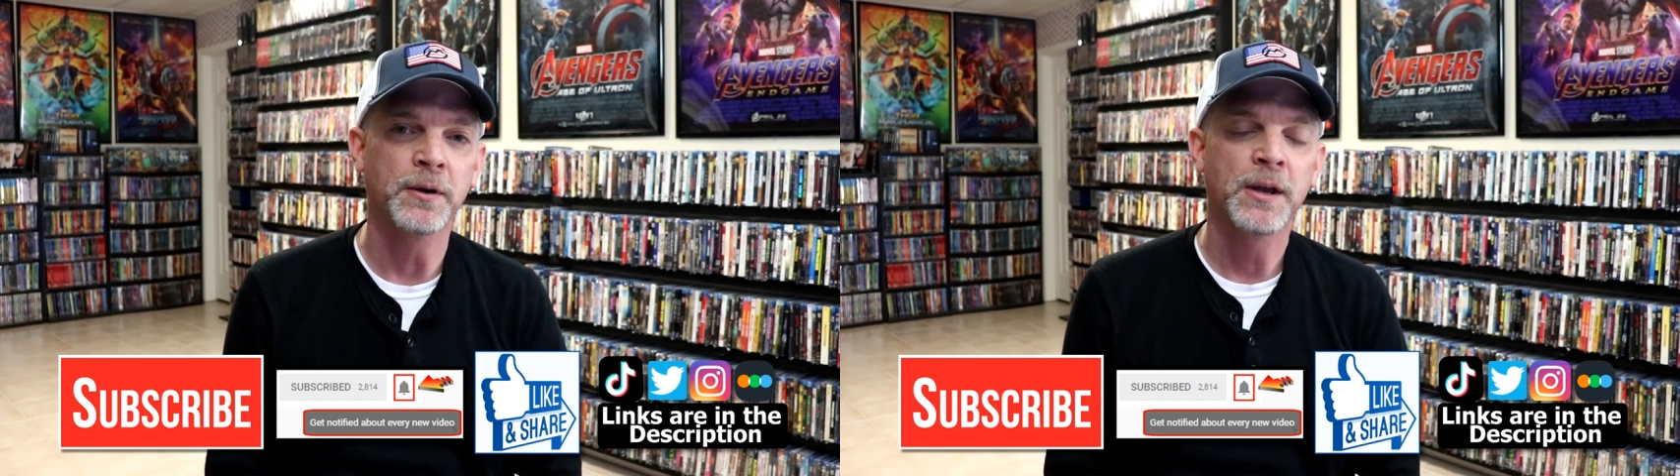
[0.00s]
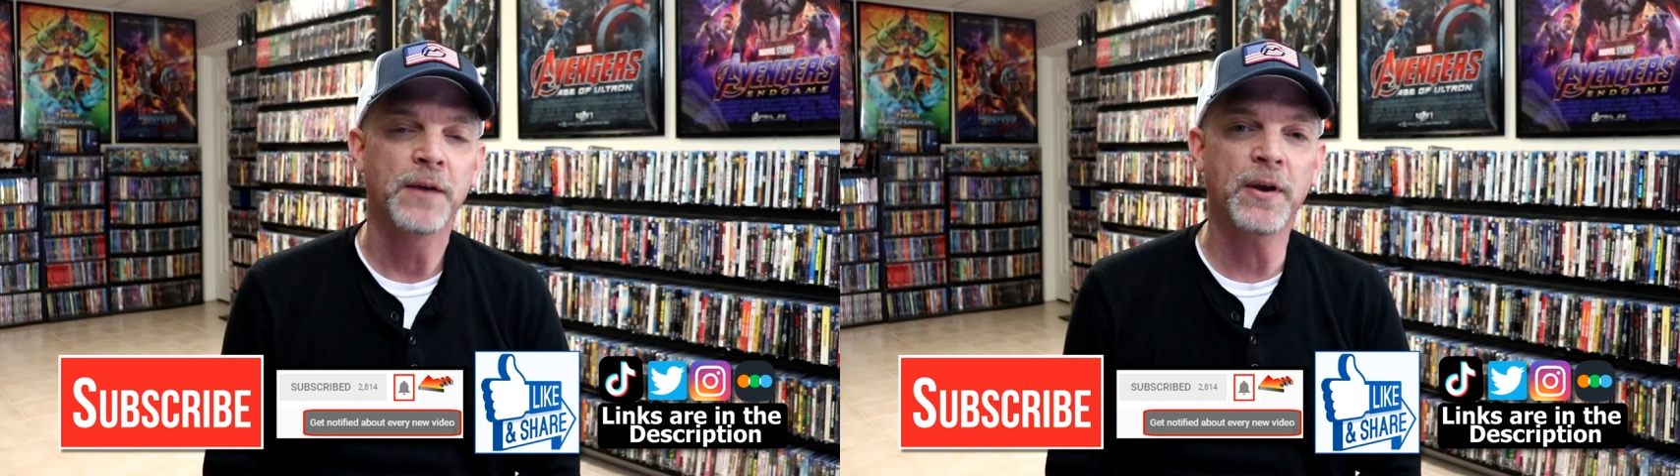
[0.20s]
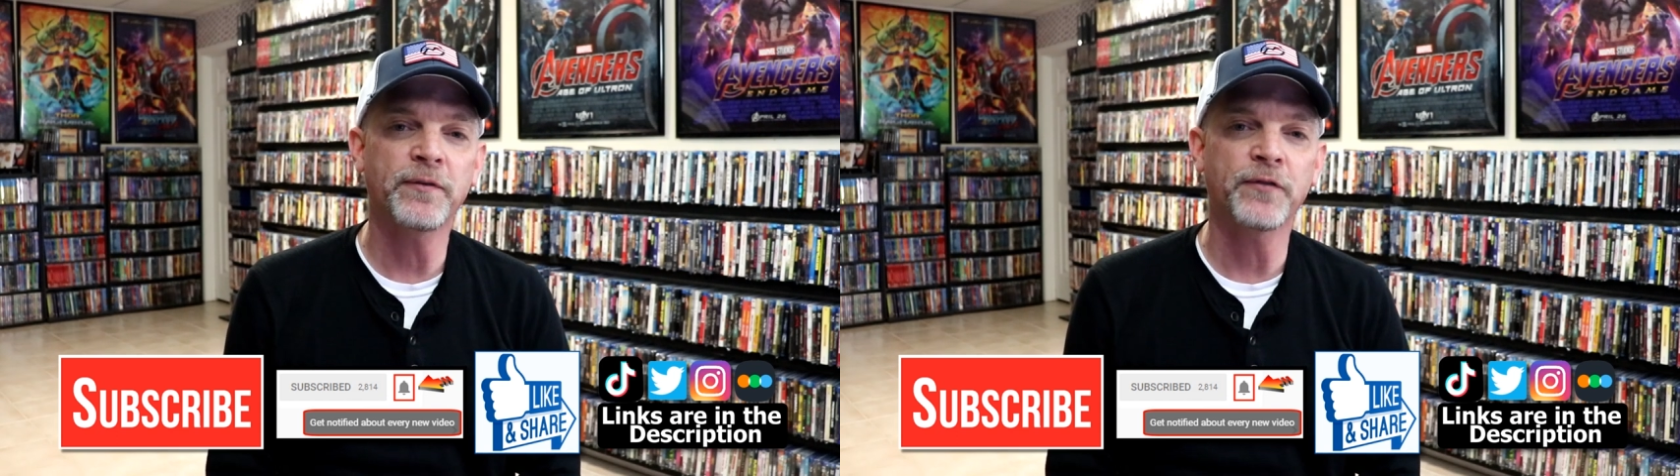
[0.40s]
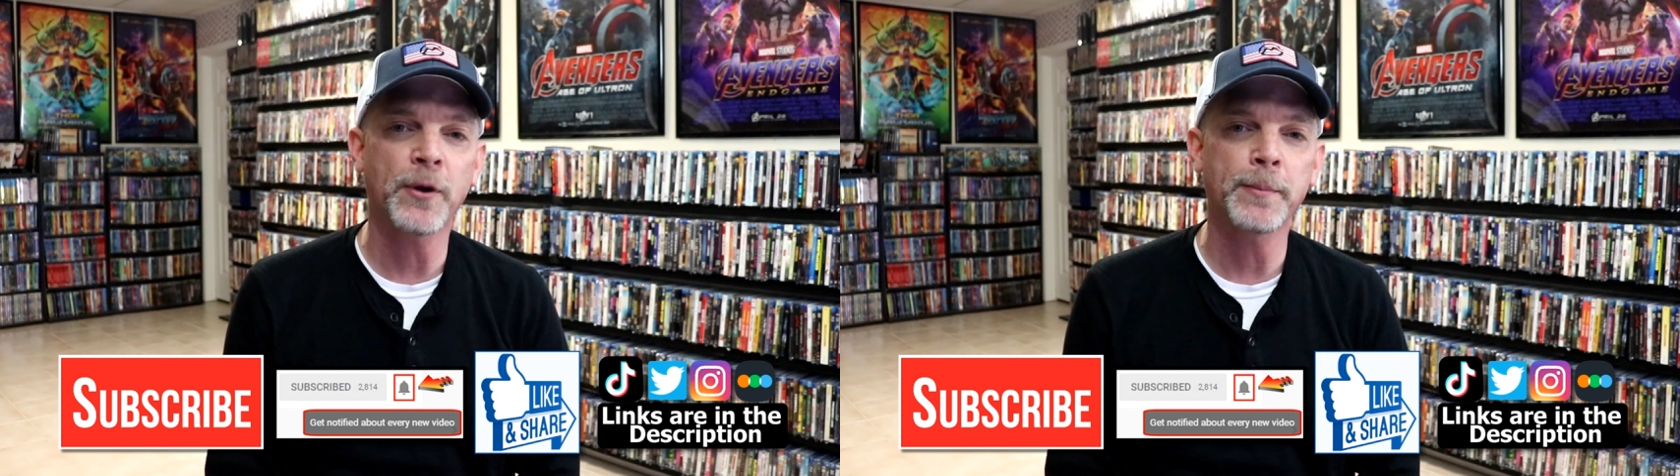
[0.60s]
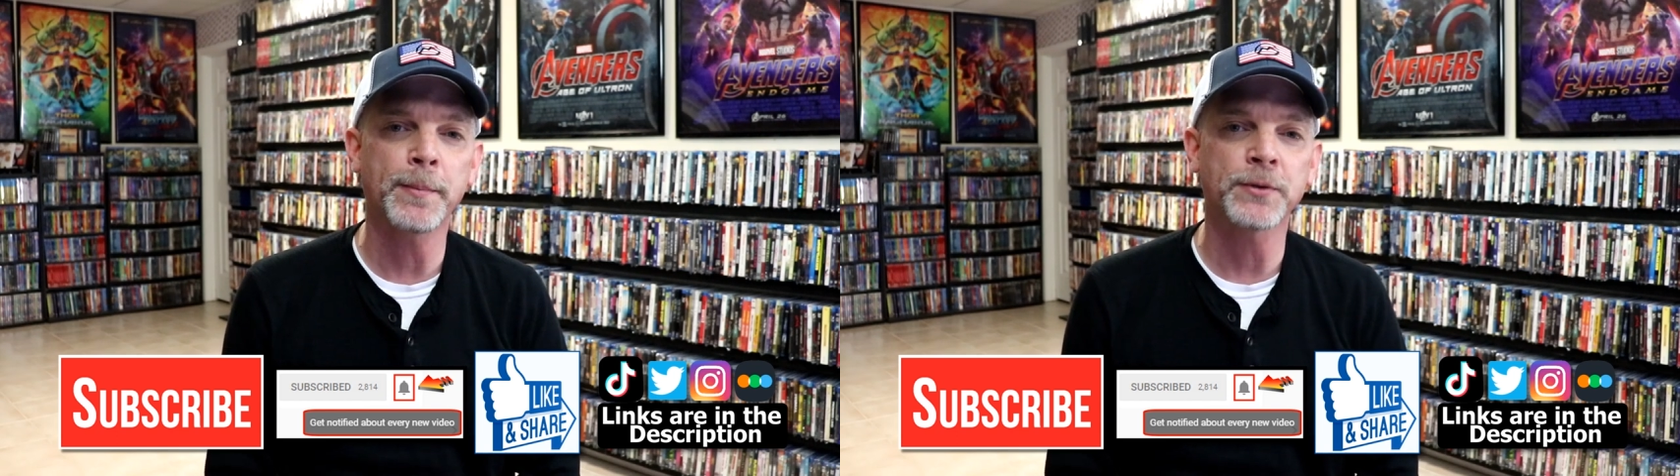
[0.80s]
If you haven't
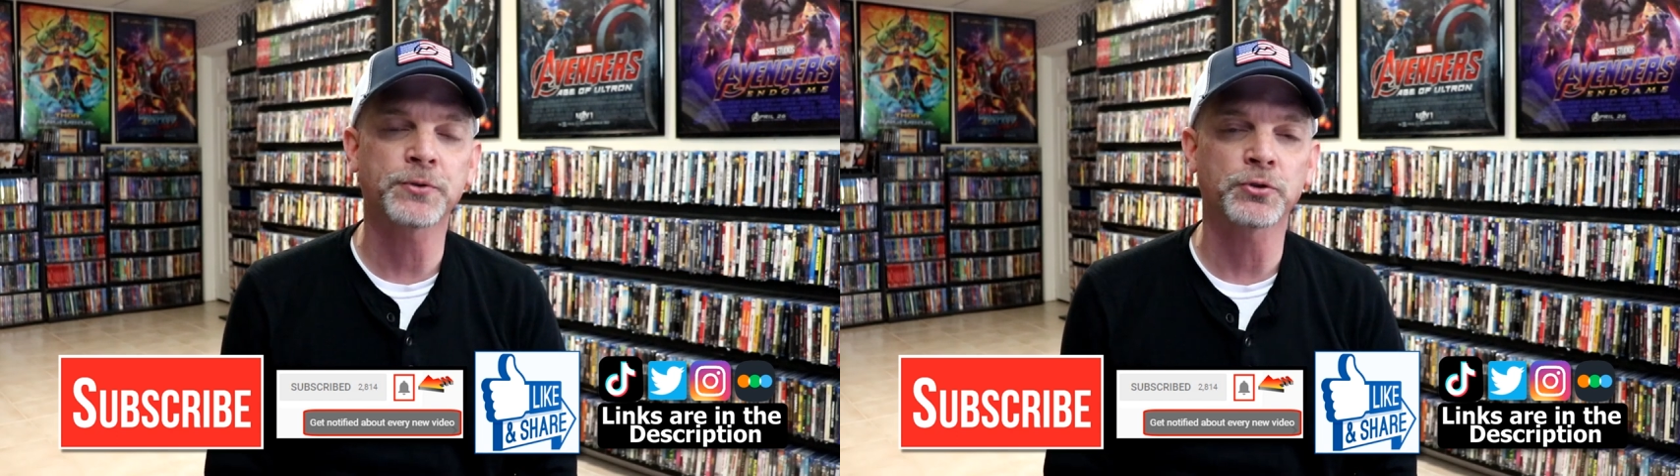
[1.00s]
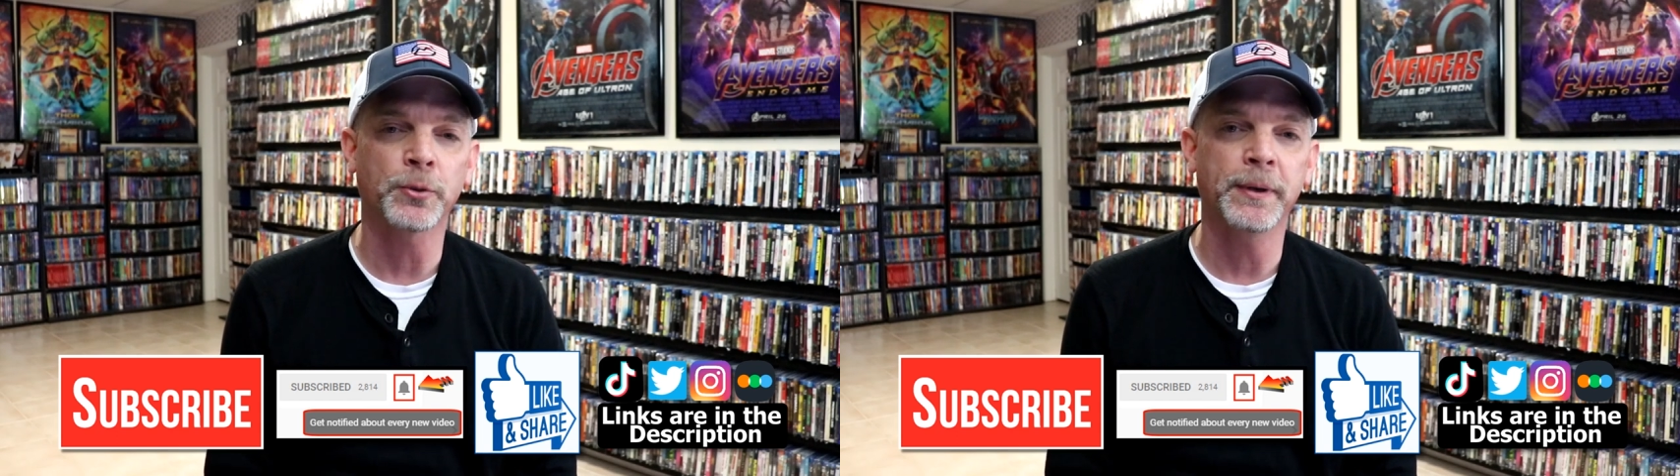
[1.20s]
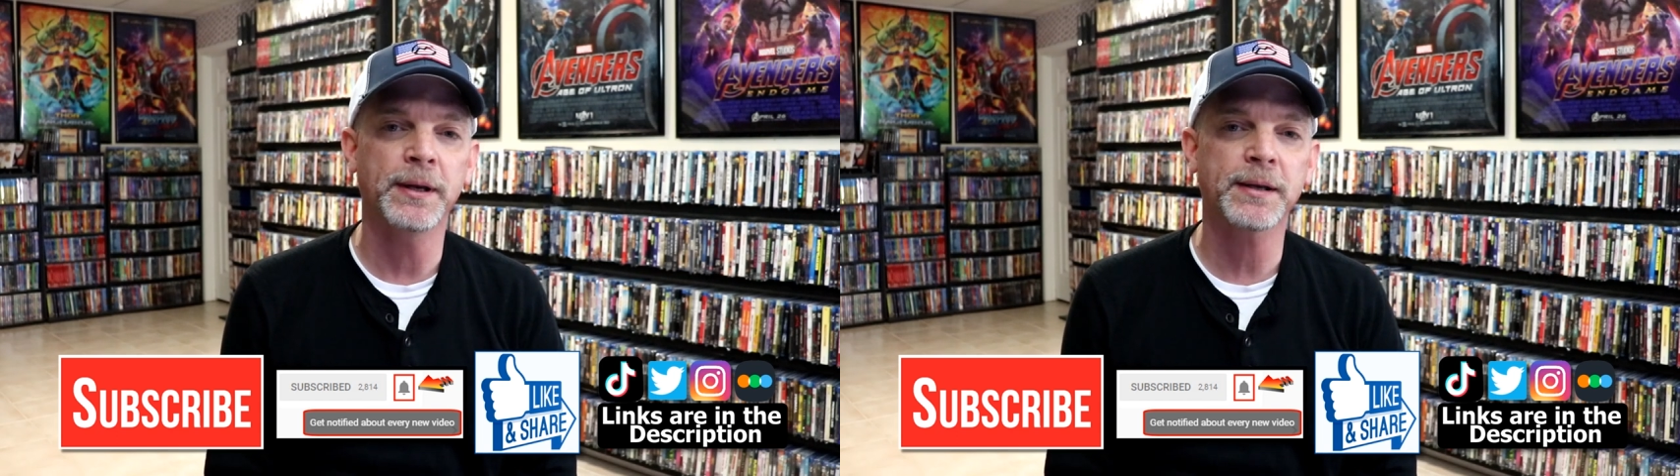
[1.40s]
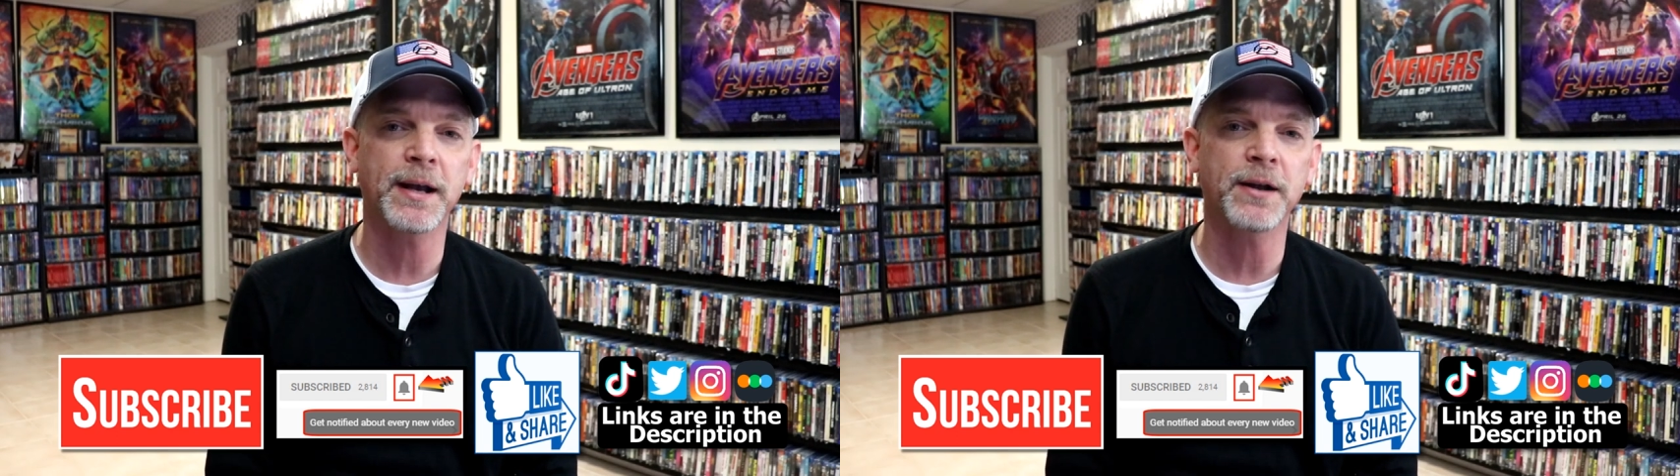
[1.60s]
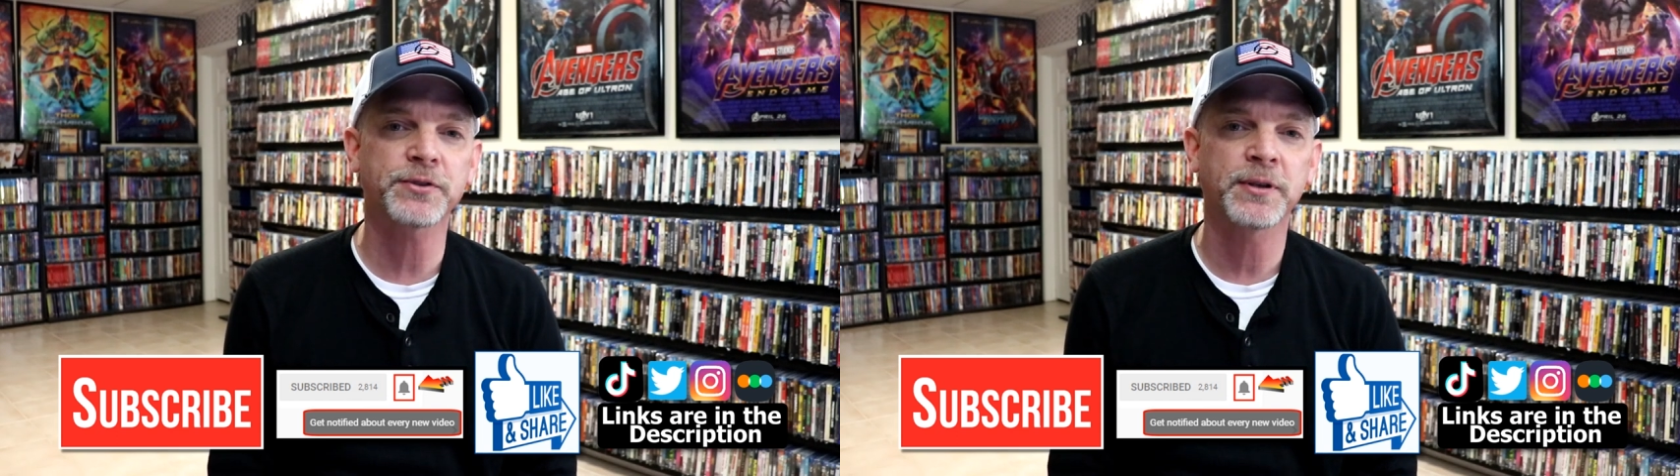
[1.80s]
found me on my social media
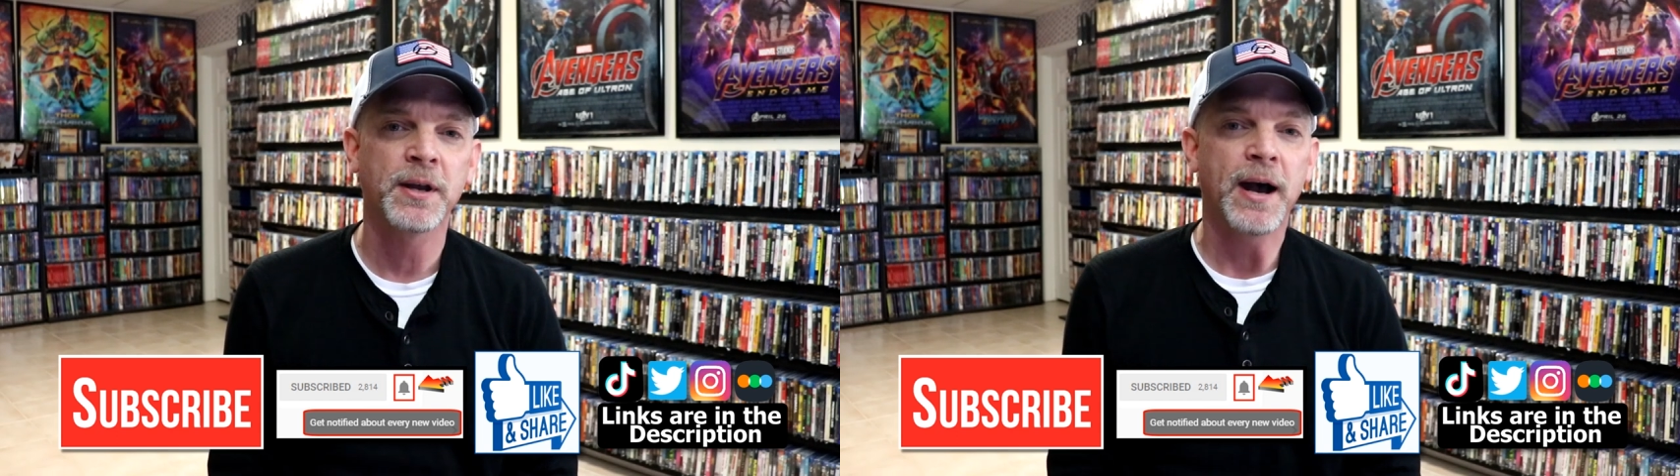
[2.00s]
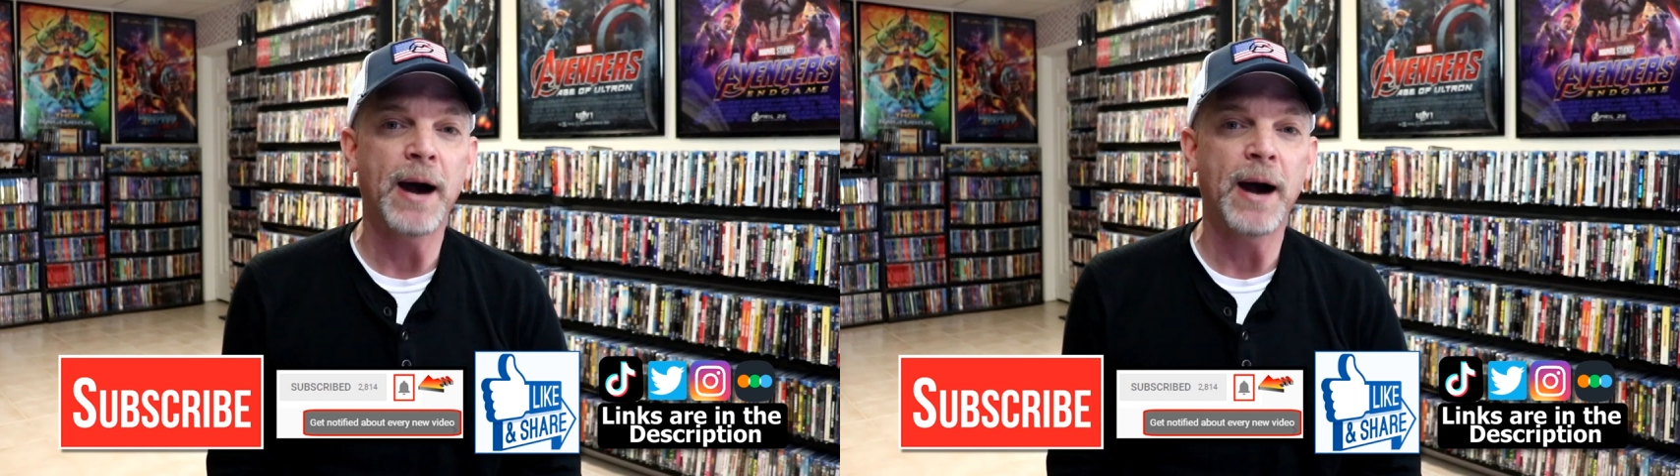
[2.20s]
accounts,